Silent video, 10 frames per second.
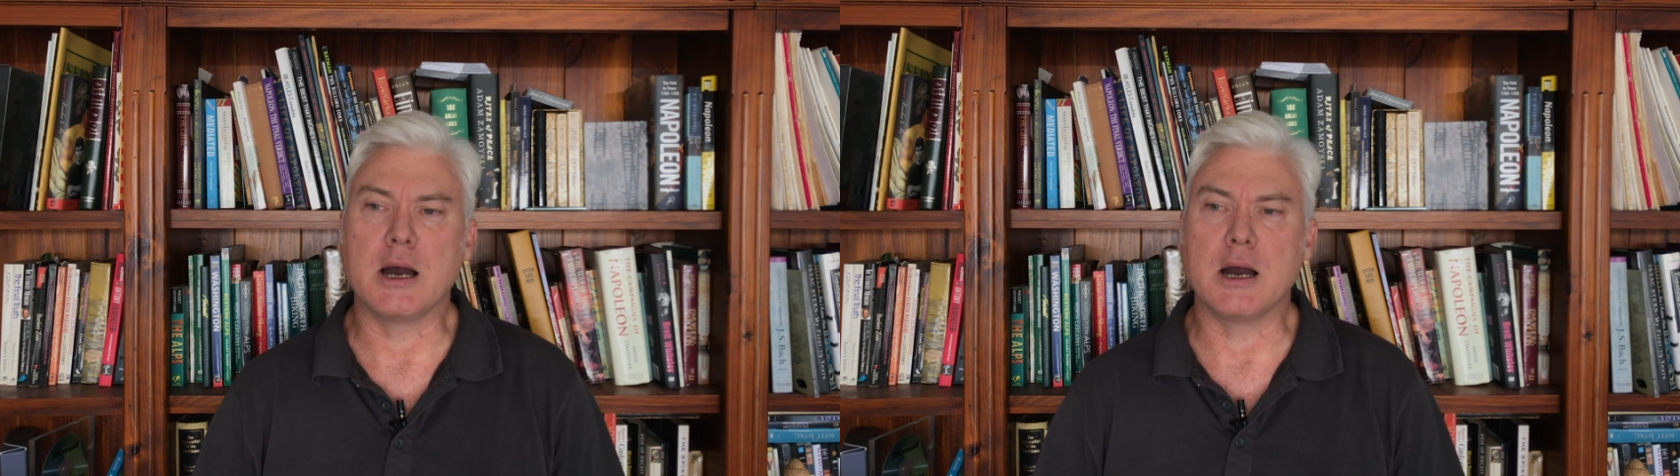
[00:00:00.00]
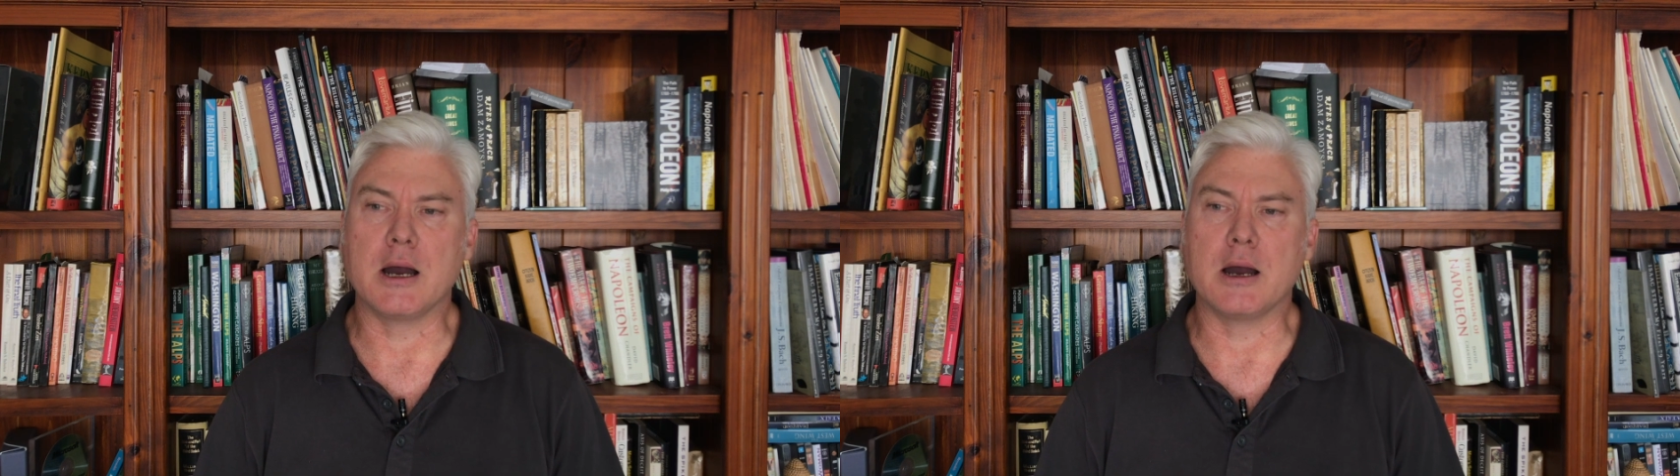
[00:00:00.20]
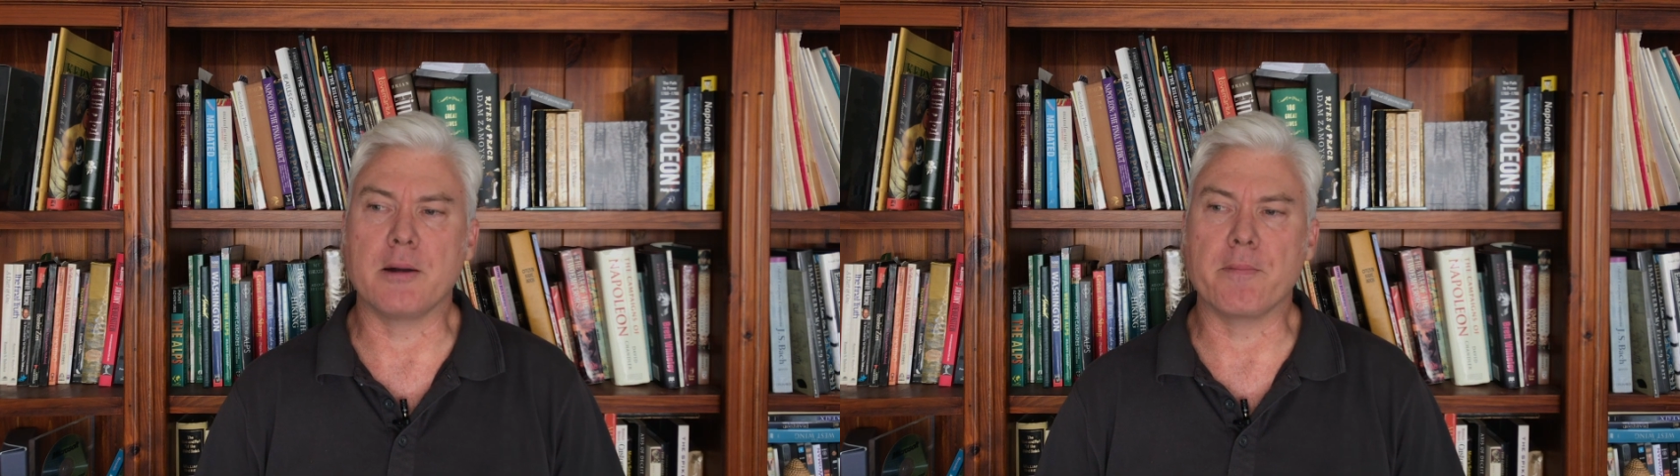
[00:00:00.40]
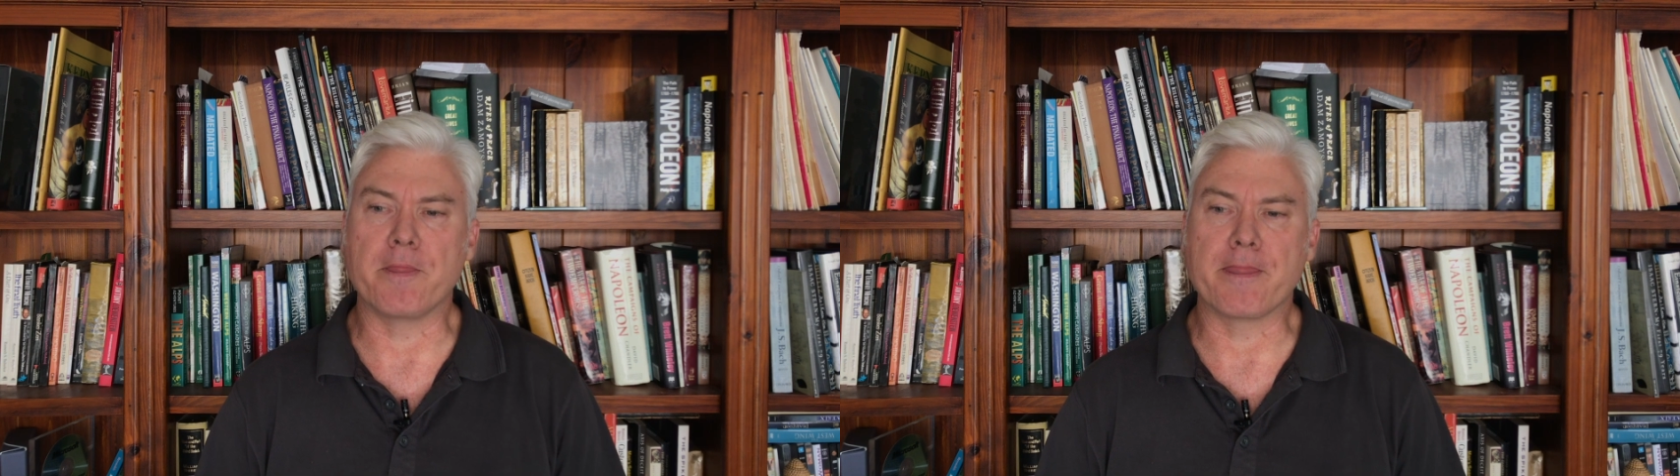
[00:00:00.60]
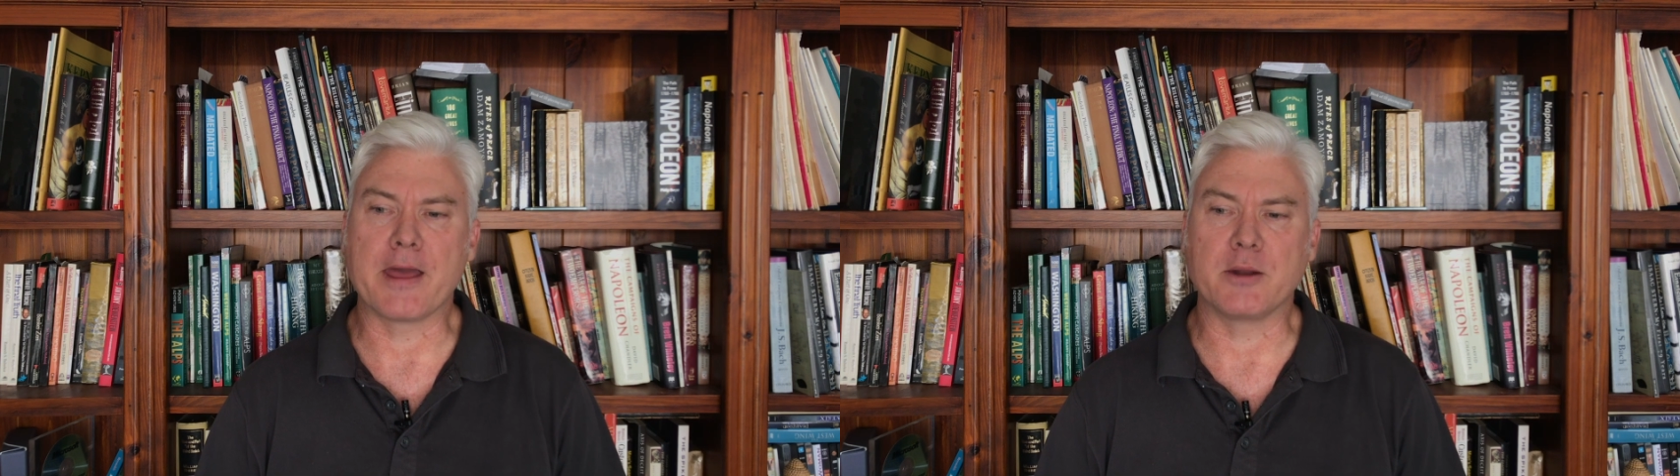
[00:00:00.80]

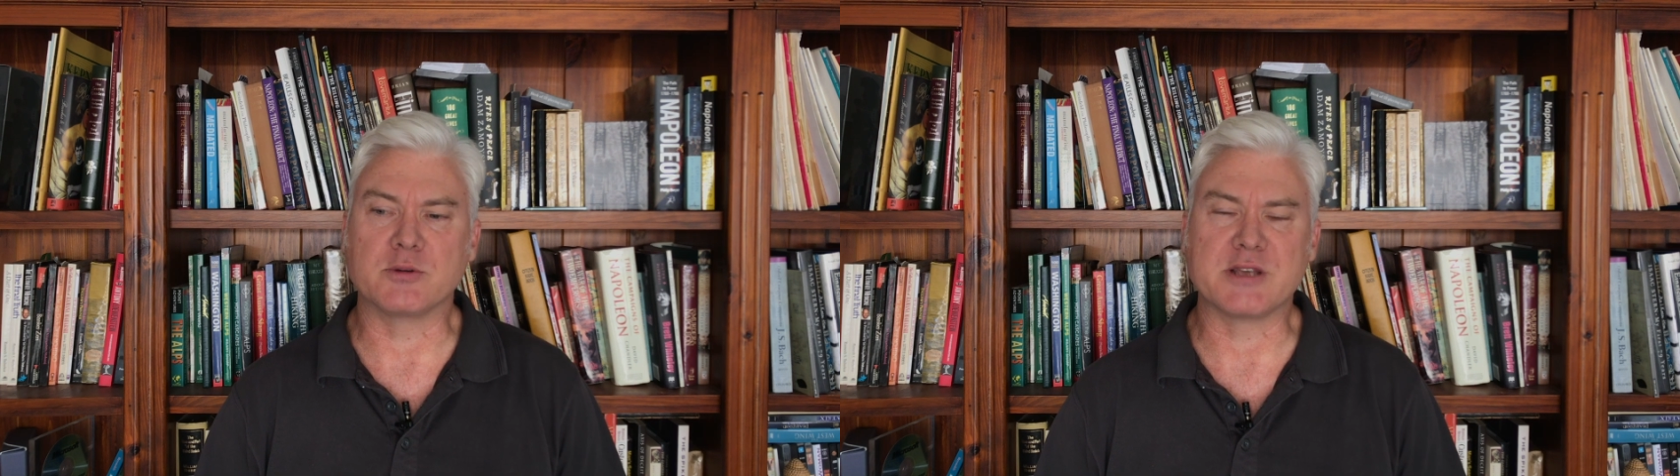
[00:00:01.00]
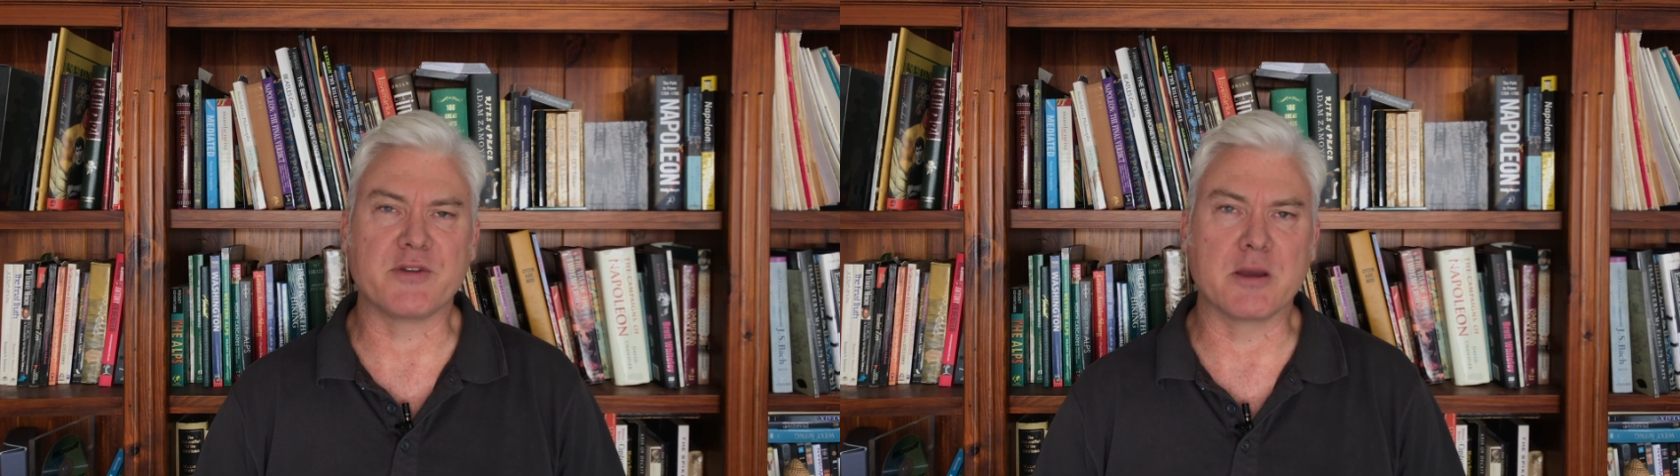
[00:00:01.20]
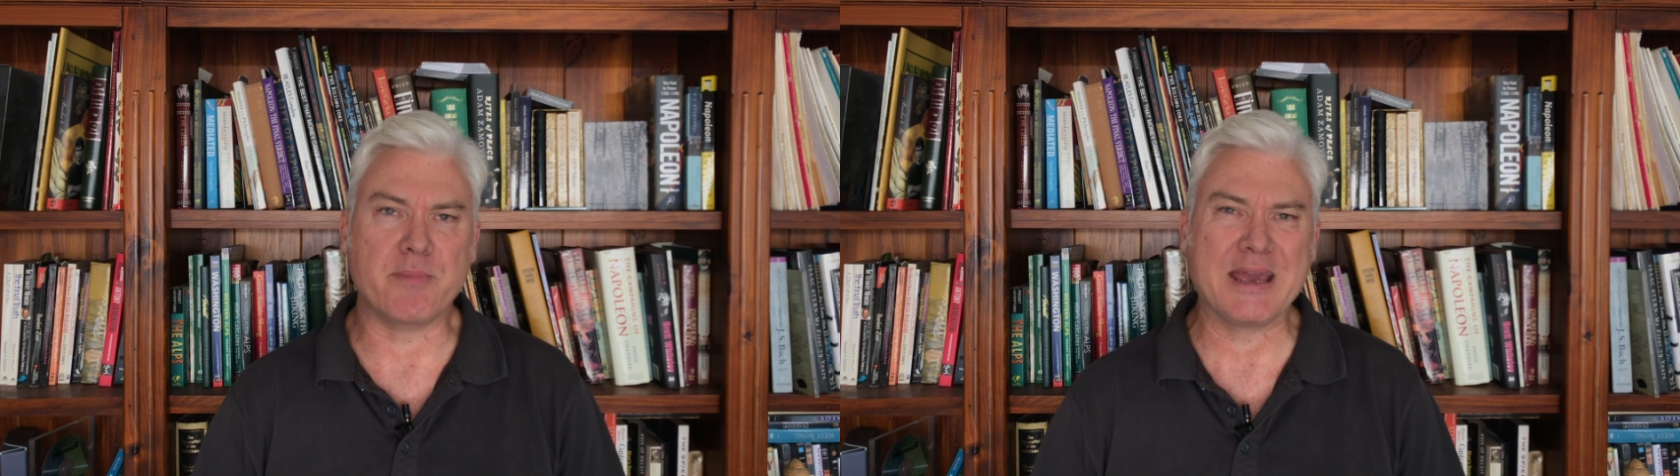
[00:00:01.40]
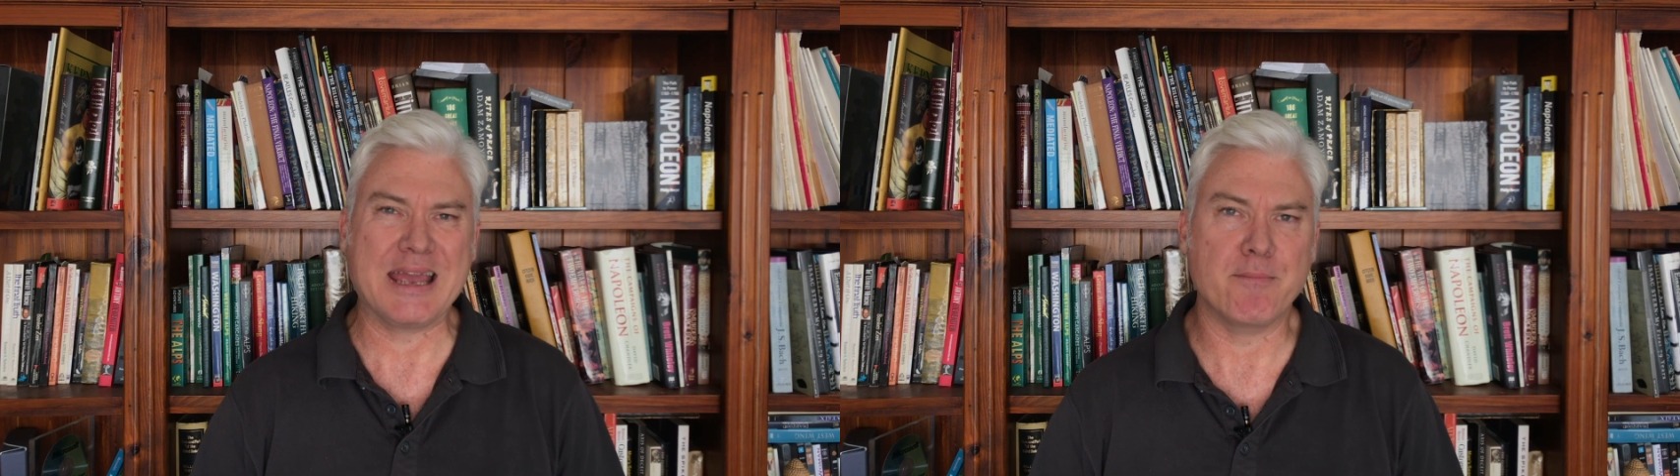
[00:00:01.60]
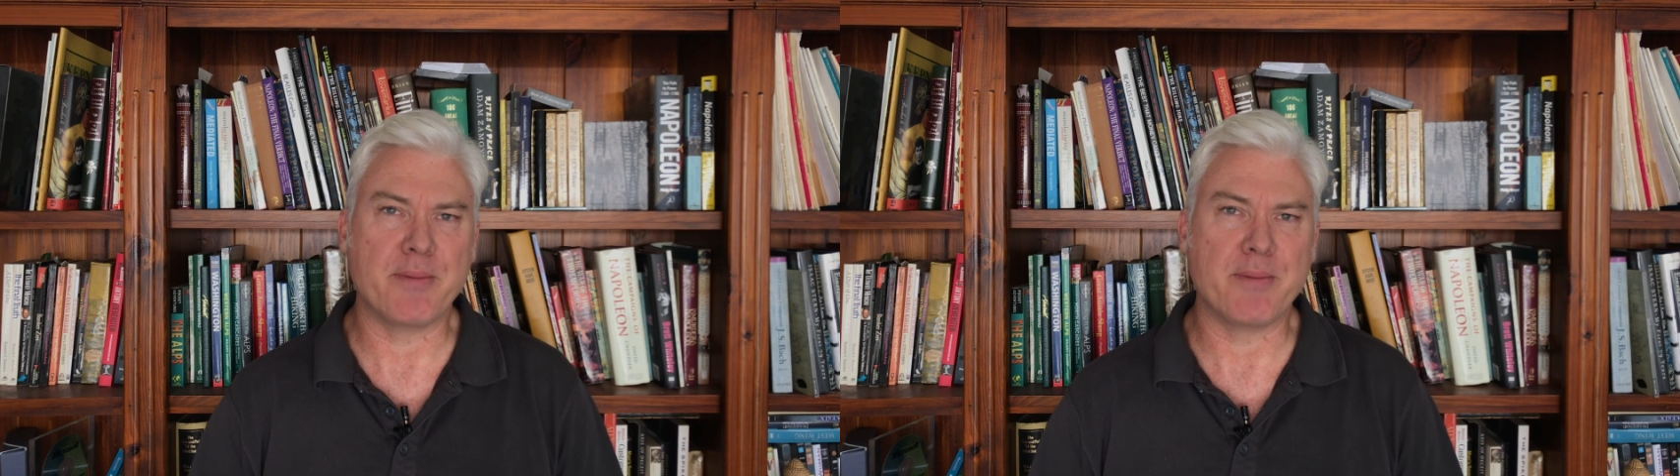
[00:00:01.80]
and it was having a big